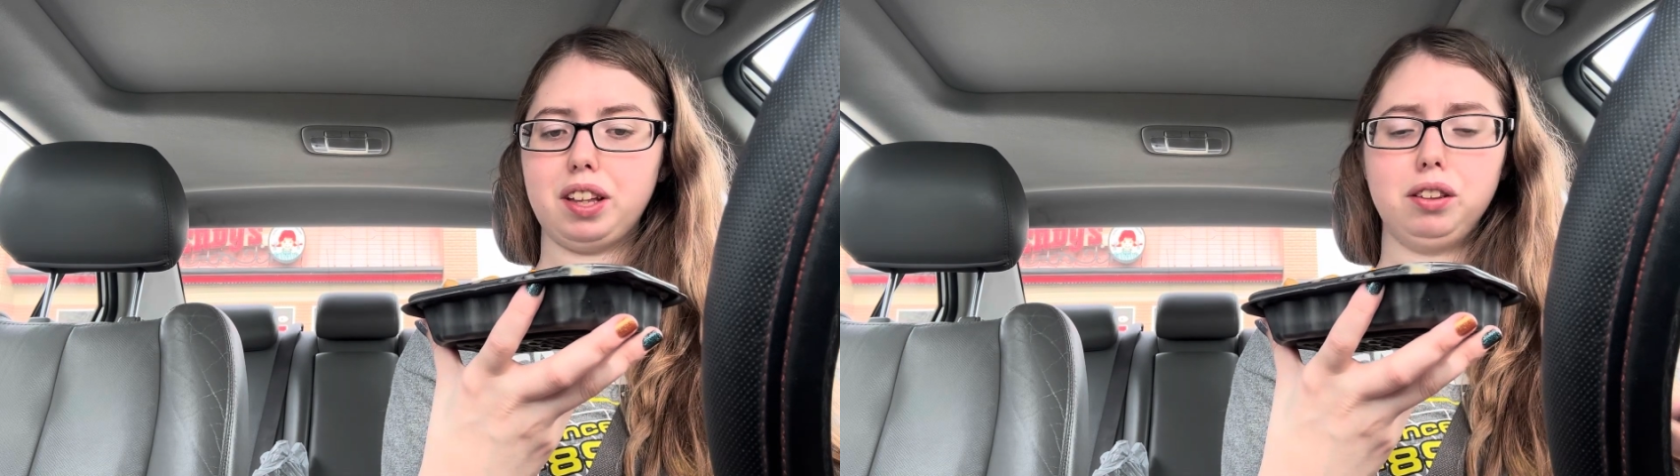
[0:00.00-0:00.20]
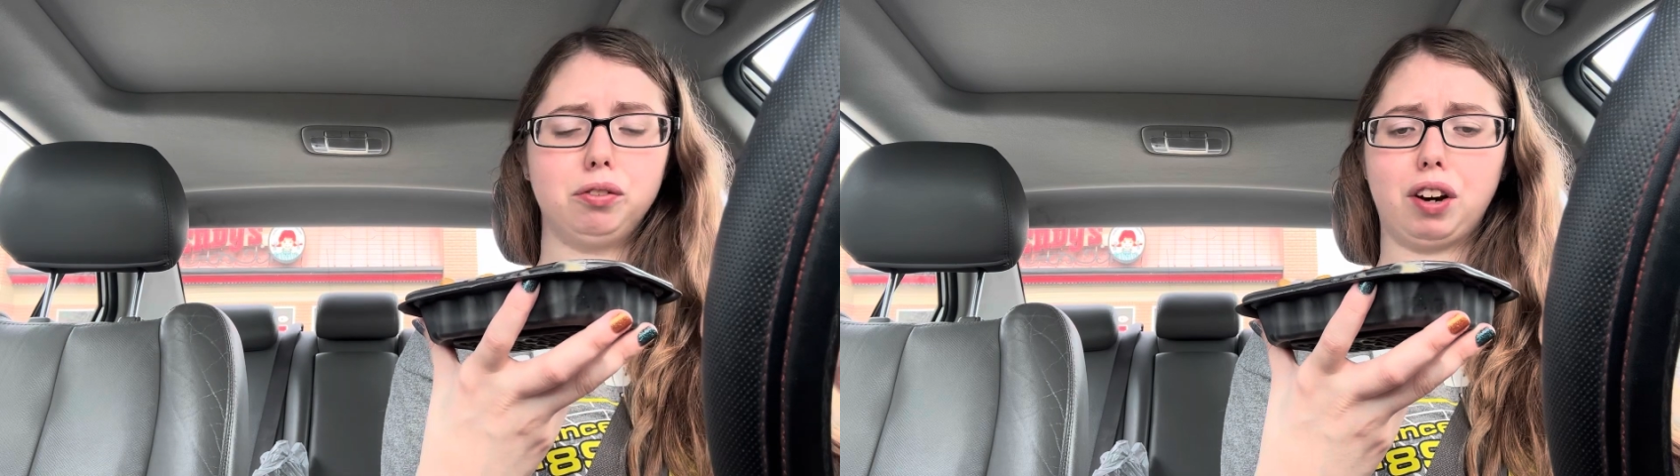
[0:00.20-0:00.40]

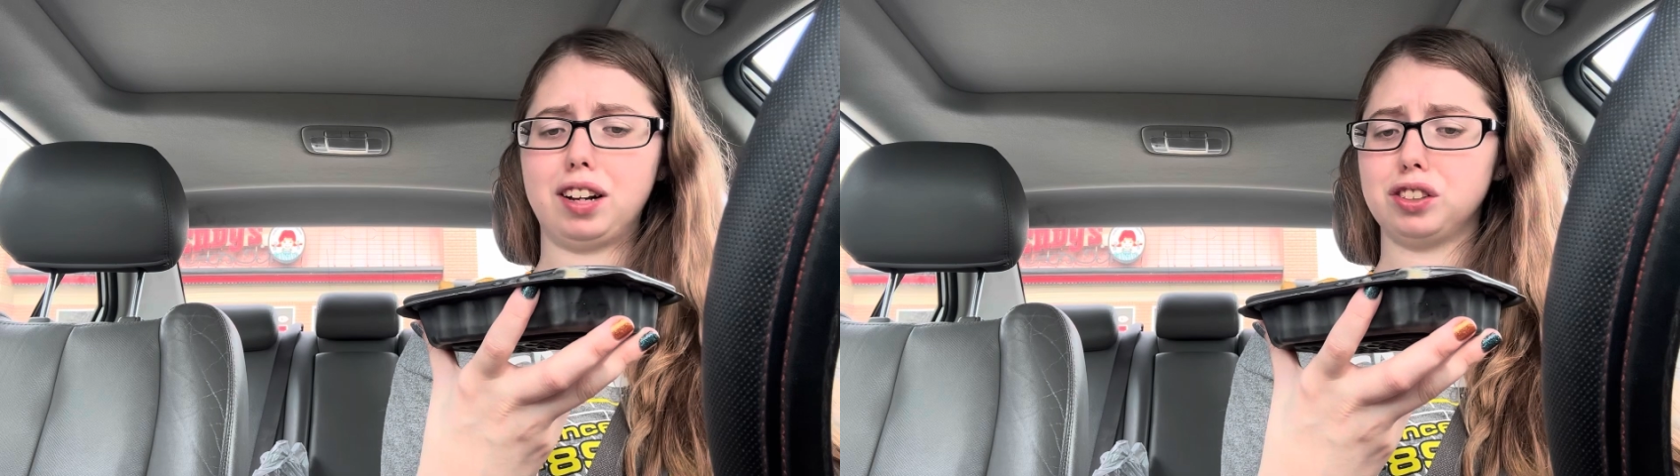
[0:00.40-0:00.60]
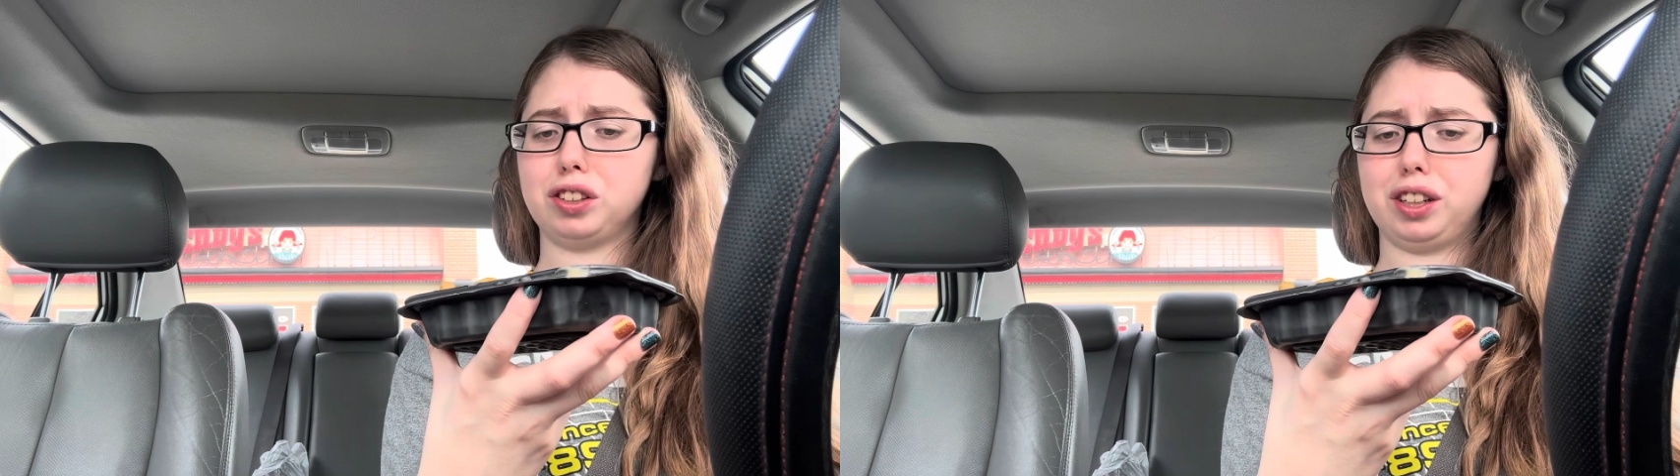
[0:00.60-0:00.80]
The
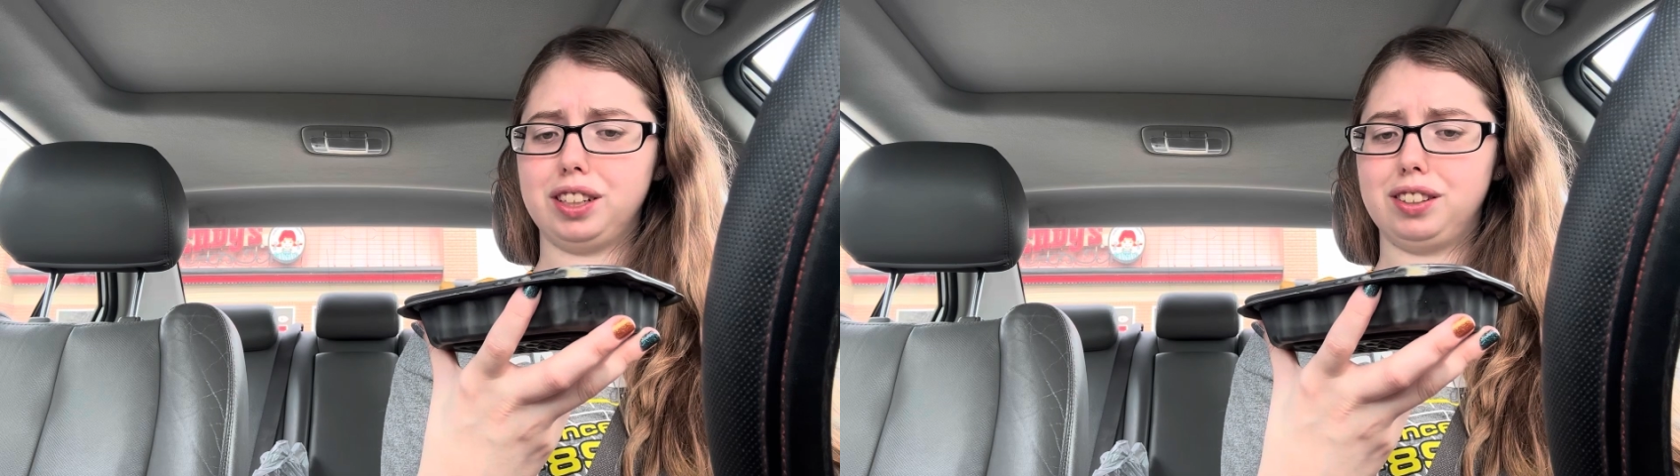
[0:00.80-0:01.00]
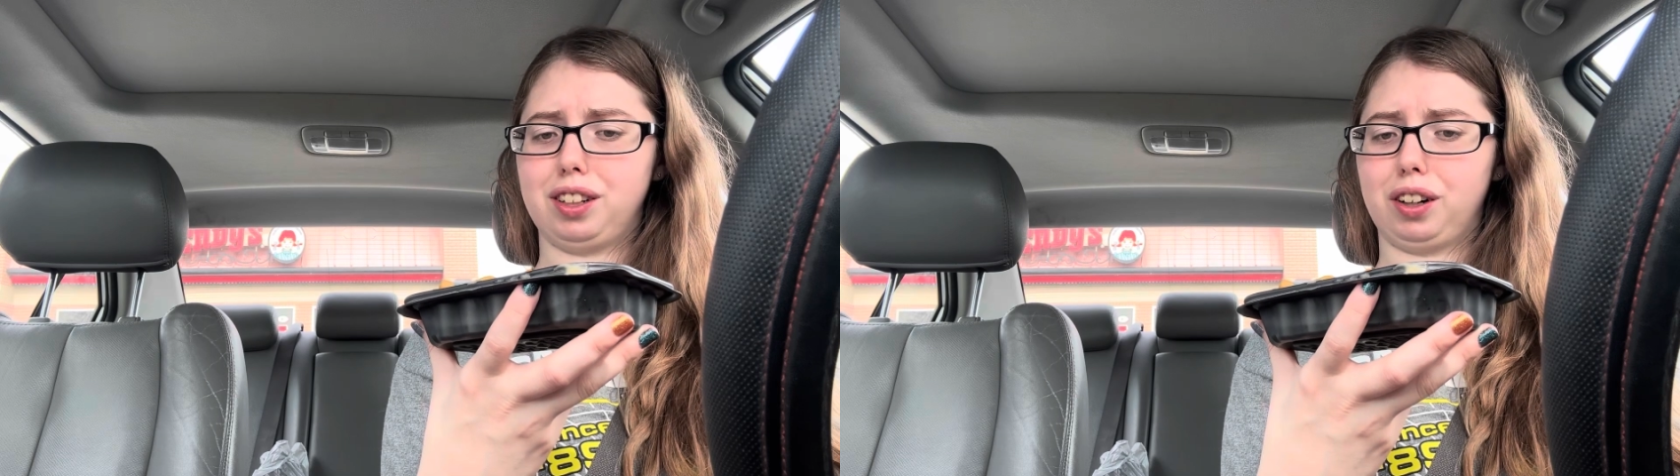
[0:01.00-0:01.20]
fries are
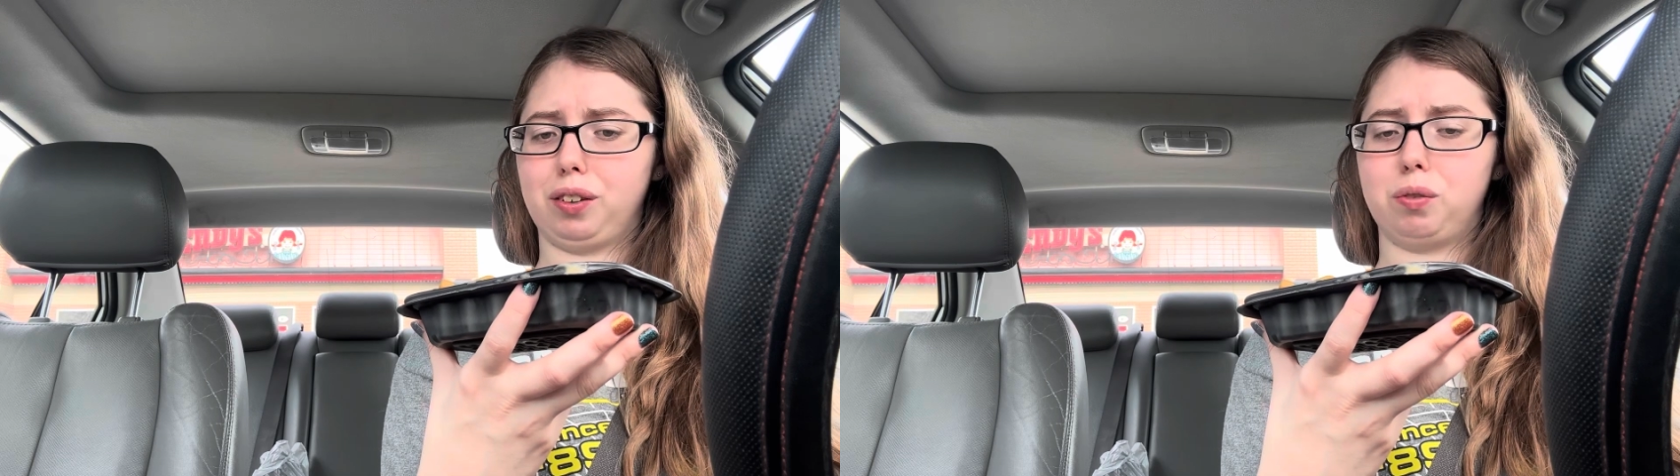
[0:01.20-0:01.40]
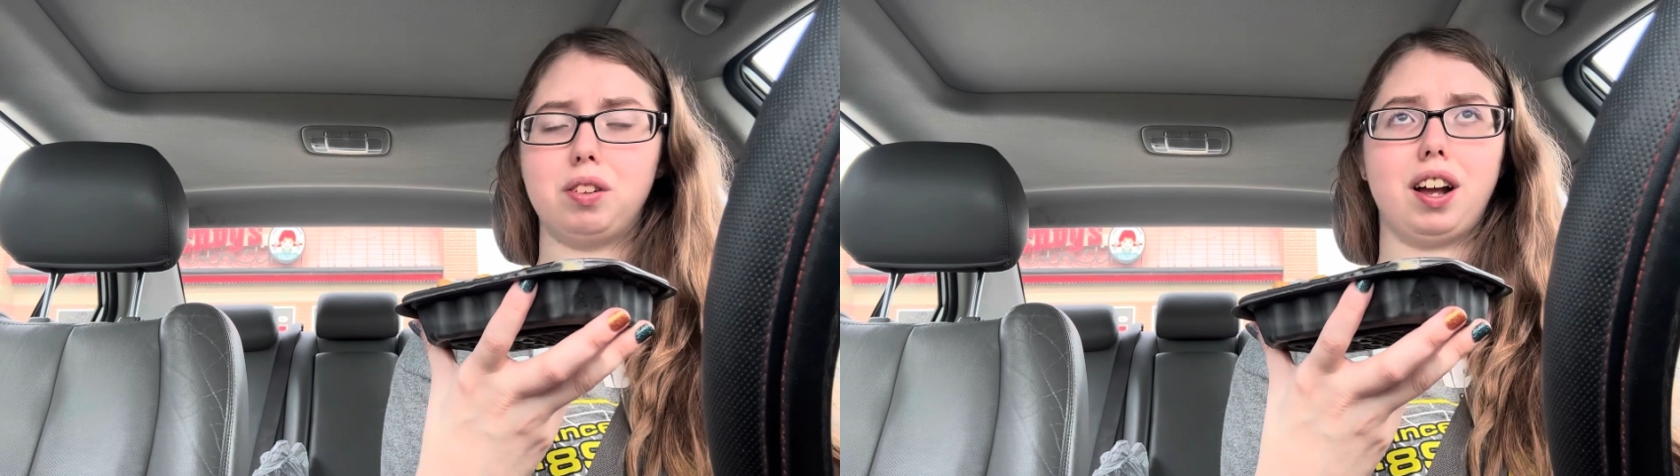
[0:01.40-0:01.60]
good. They're